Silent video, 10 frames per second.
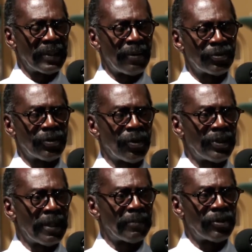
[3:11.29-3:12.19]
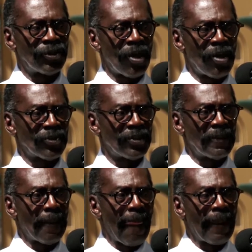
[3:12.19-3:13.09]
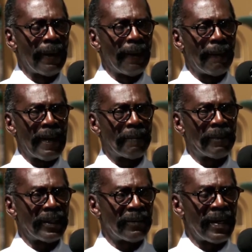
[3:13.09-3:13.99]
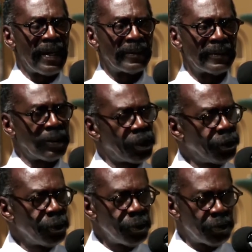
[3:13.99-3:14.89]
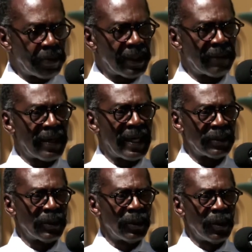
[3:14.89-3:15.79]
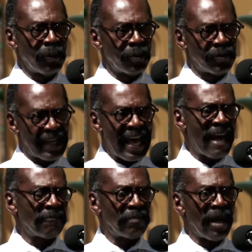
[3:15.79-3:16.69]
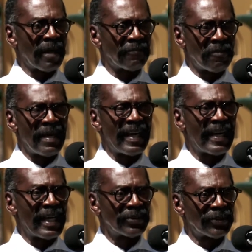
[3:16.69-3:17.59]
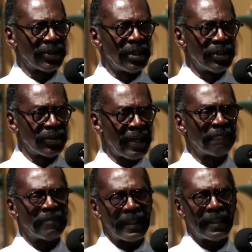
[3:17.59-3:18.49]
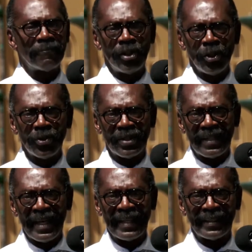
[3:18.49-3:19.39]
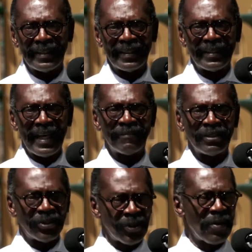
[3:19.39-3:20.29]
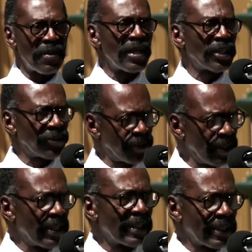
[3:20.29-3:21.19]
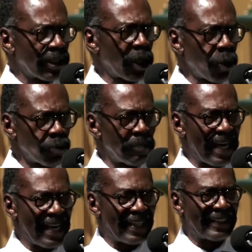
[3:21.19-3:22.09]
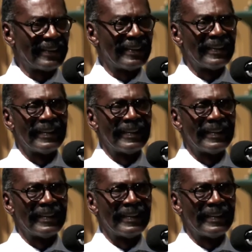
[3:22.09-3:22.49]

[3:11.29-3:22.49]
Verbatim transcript: When I was growing up in Charleston, my playground, huge playground, was a half block from my house. So I've become used to that, having certain things close by.